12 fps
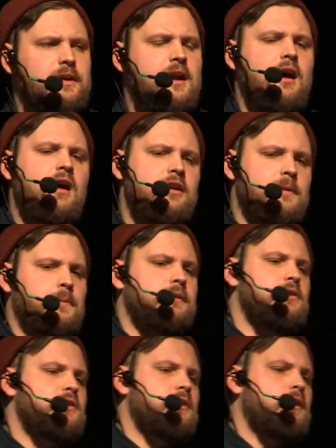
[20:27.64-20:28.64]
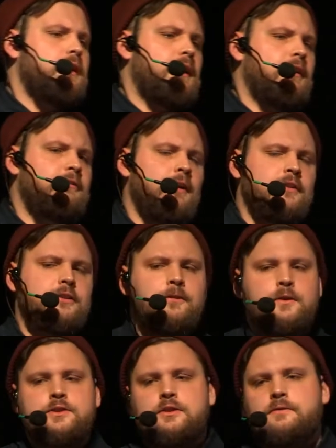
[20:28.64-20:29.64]
we're not 100% sure if the
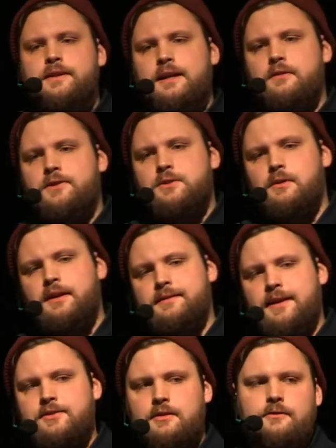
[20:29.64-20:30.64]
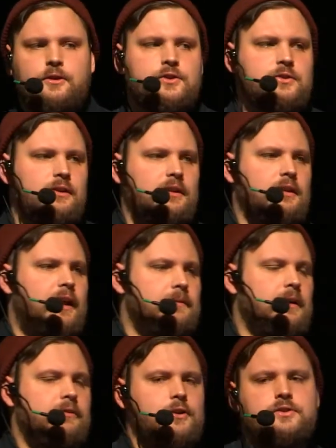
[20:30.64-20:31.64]
future of data visualization in
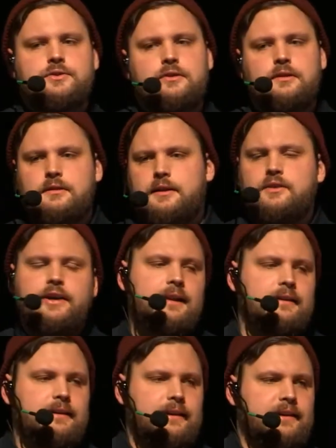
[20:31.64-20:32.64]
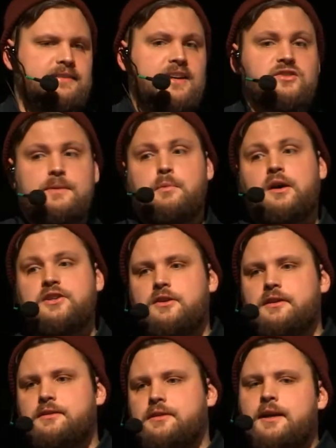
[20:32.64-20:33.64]
virtual reality is actually bar
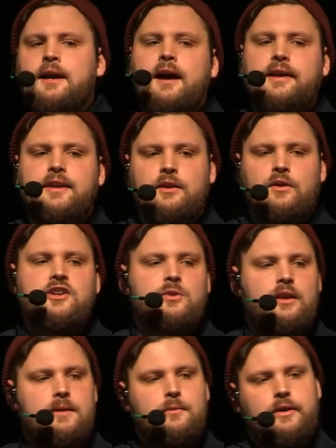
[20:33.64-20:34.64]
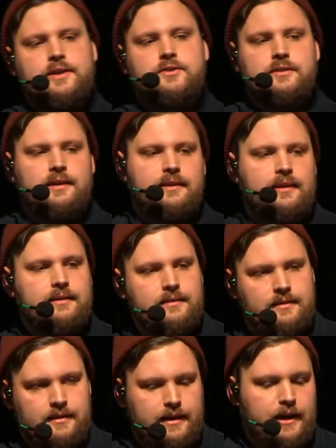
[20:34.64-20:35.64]
charts. I think you can do a lot more interesting
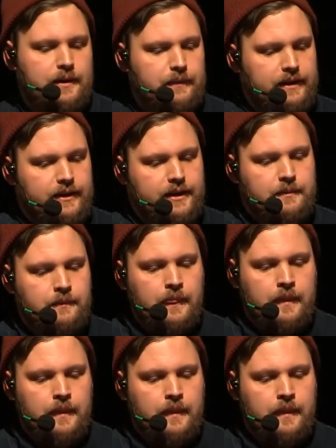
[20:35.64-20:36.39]
things in there.